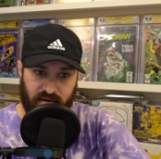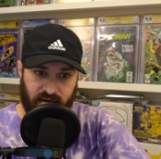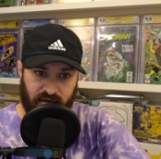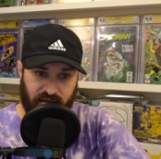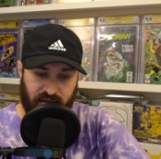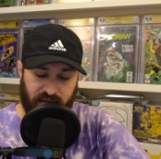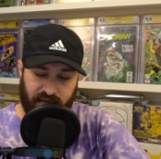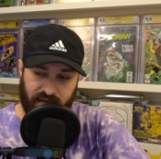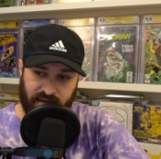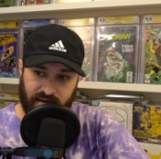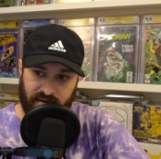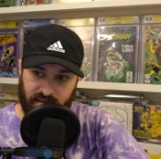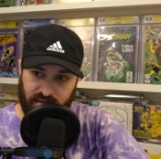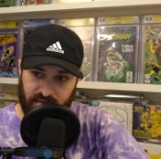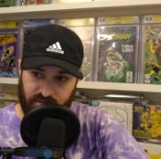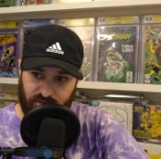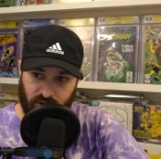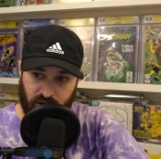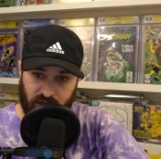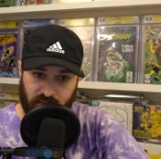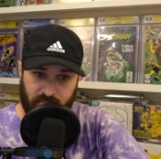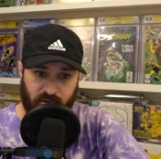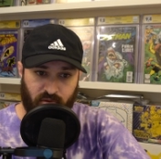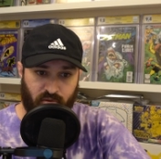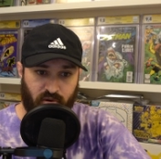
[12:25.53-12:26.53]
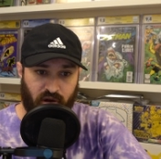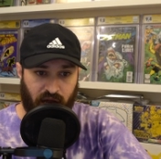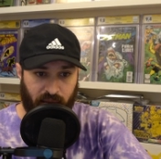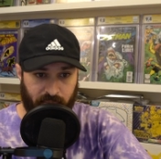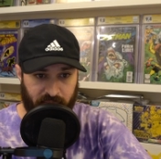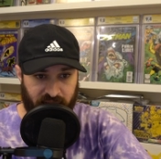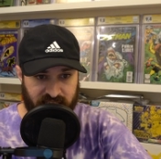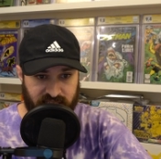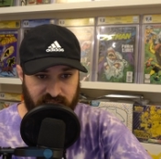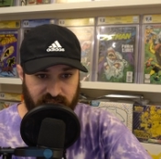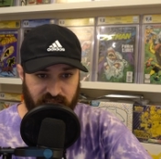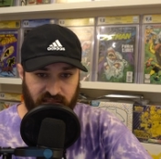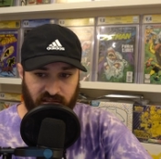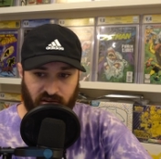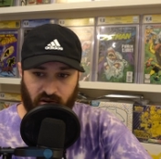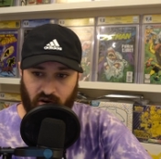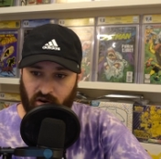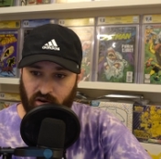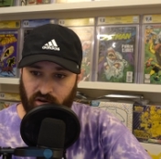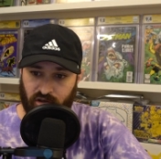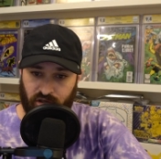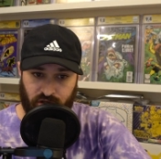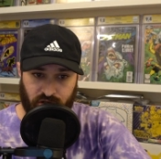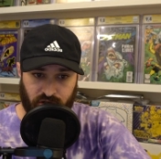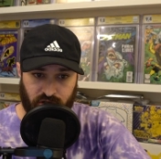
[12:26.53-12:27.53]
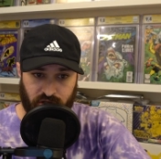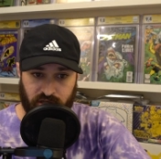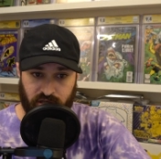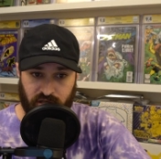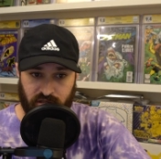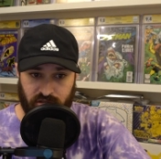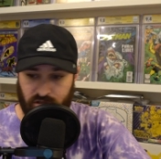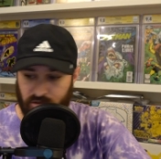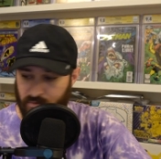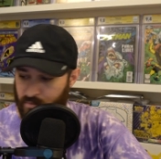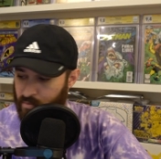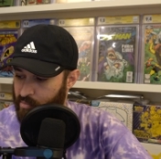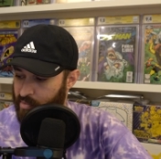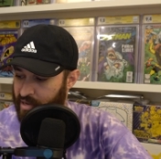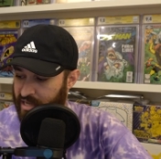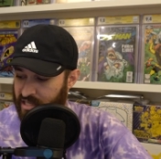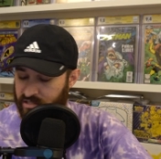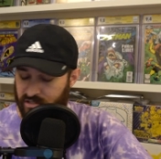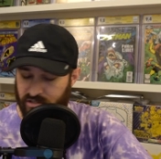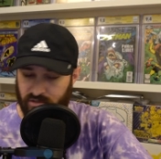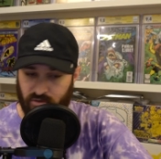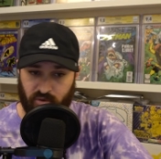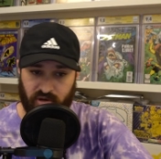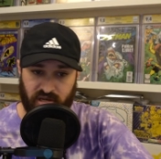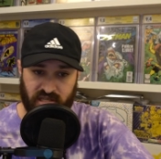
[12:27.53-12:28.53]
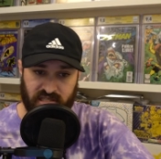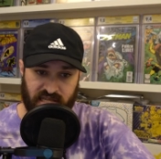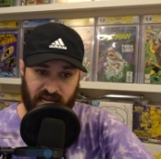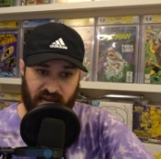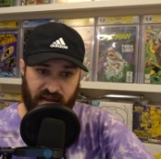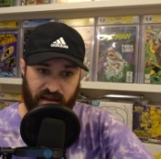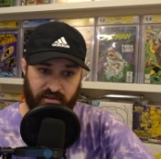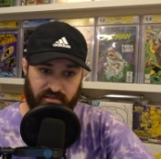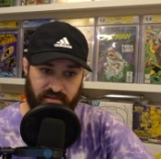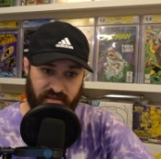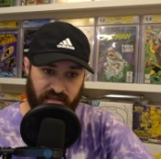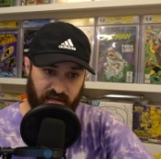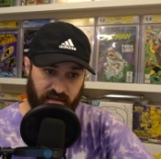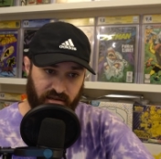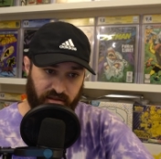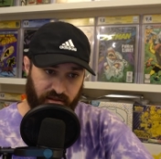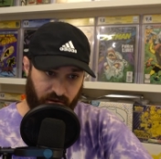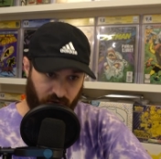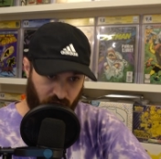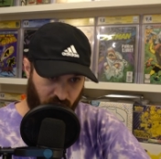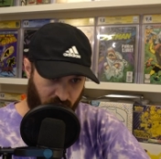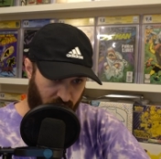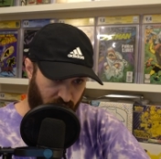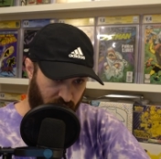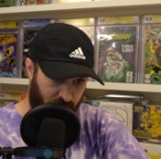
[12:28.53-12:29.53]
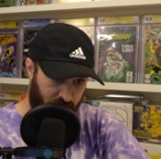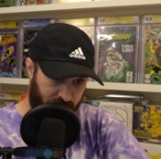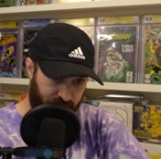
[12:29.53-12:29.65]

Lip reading: And don't get me wrong, I'm not saying there aren't good Superman stories out there. There are.